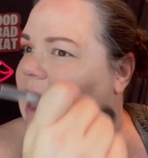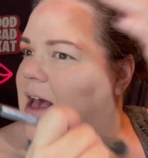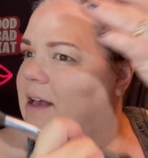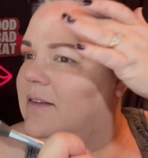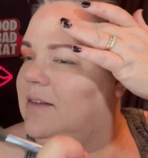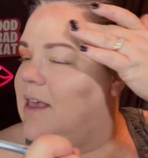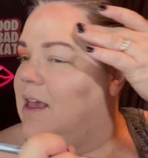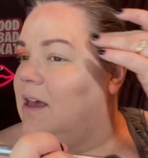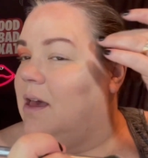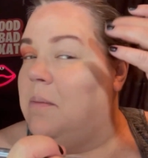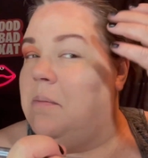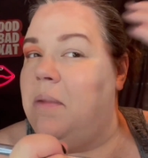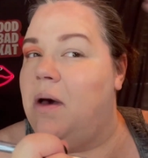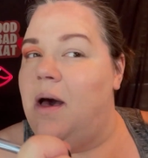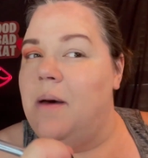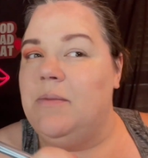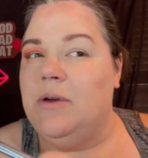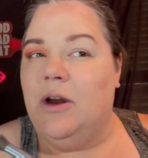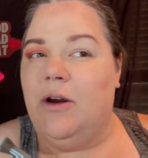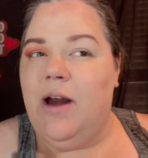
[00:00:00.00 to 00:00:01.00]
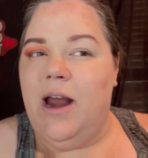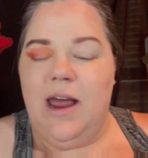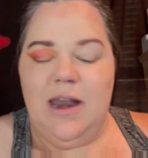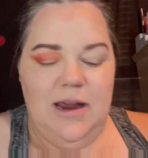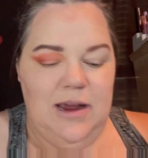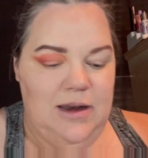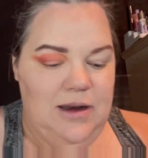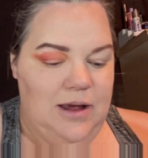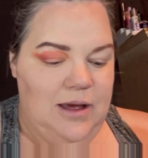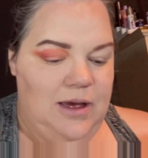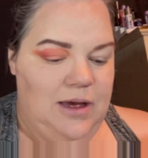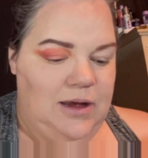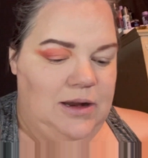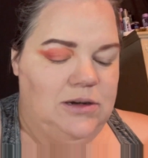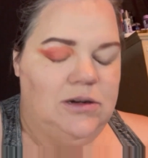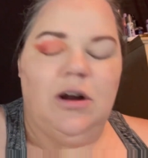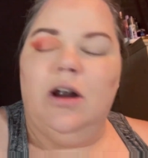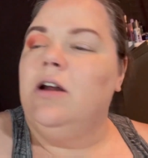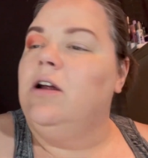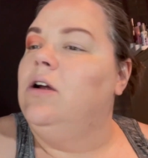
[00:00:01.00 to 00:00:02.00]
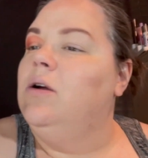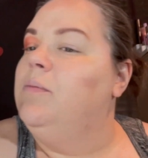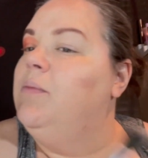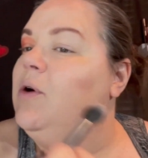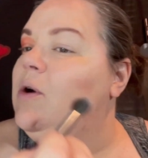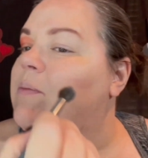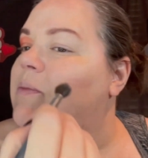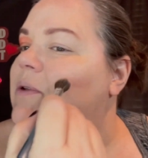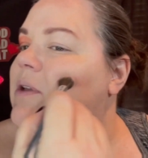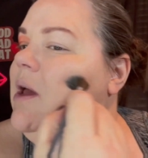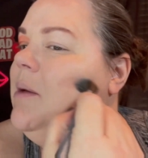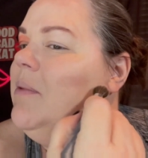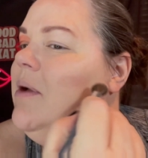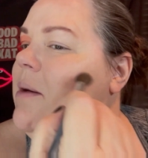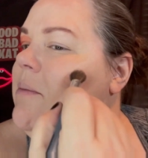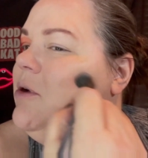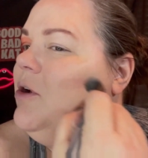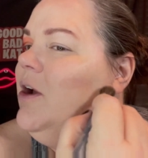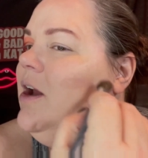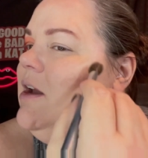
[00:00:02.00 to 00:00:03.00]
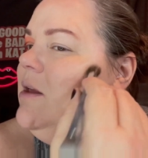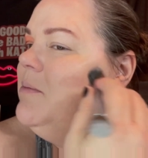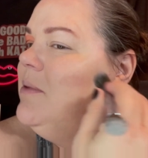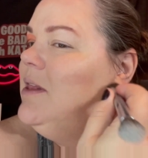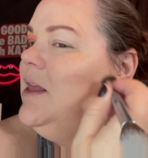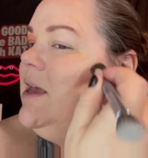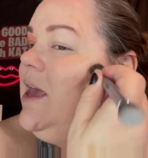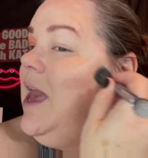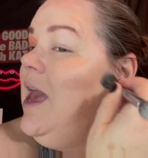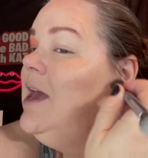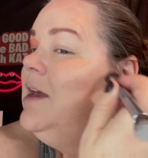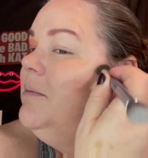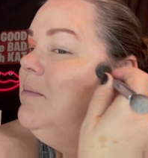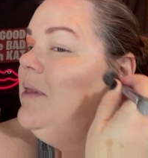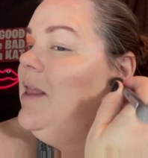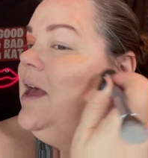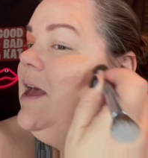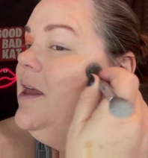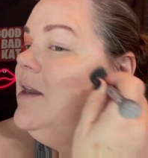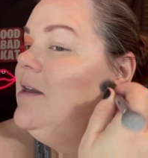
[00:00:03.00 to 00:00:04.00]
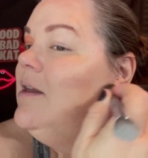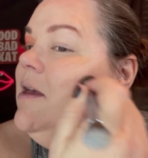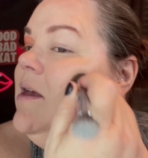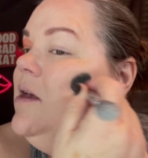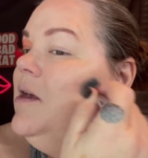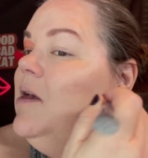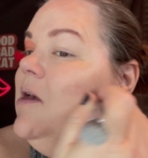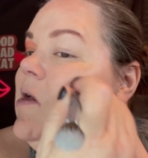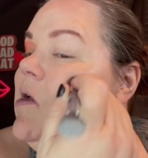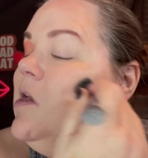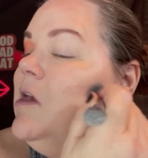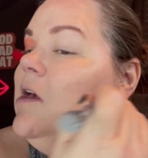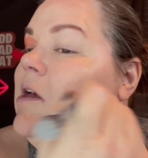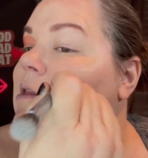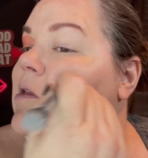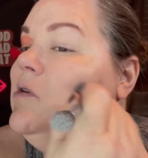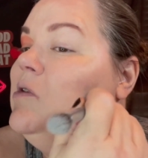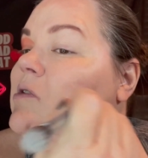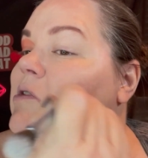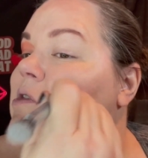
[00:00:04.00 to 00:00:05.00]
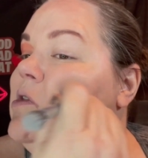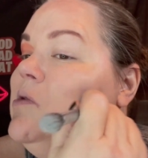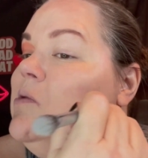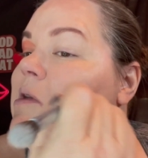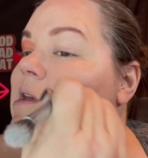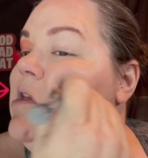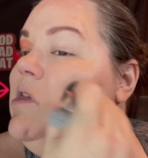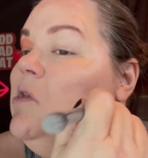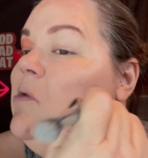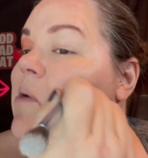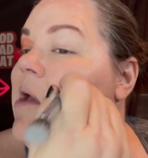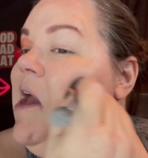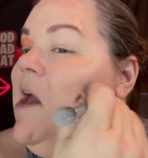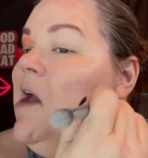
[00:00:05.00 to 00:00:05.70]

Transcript: has like a pomegranate, darker purple, not pomegranate, but like eggplant color to it, you